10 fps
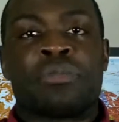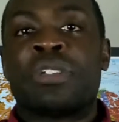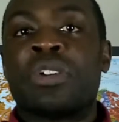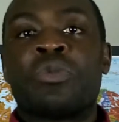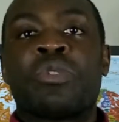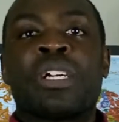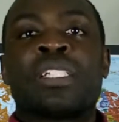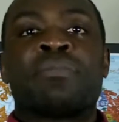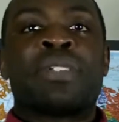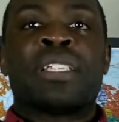We don't want
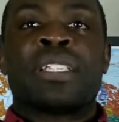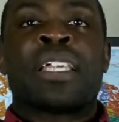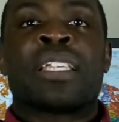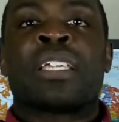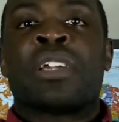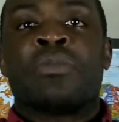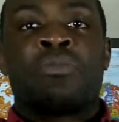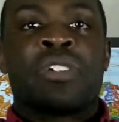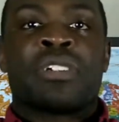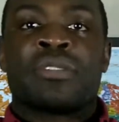to be like
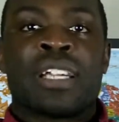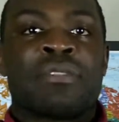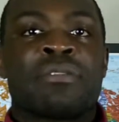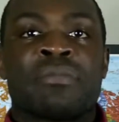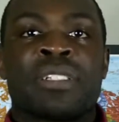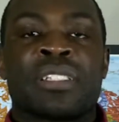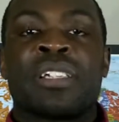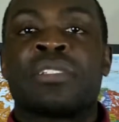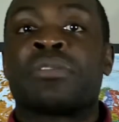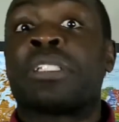we are not from this
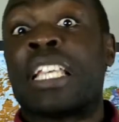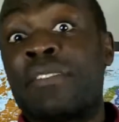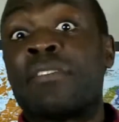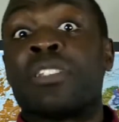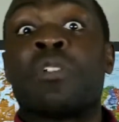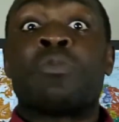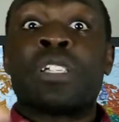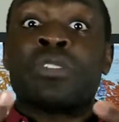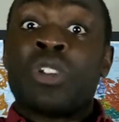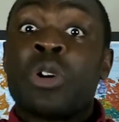country, even though
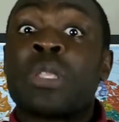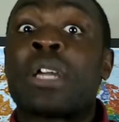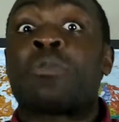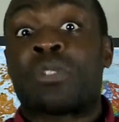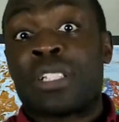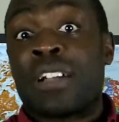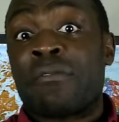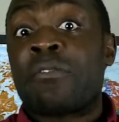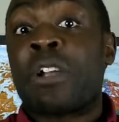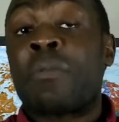we know that we're not
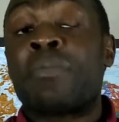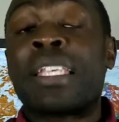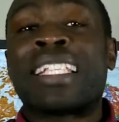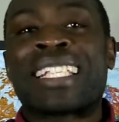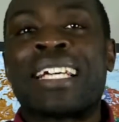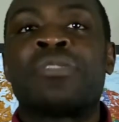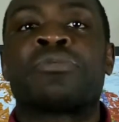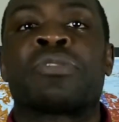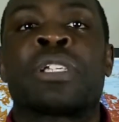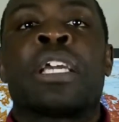from this
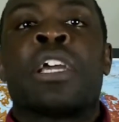country.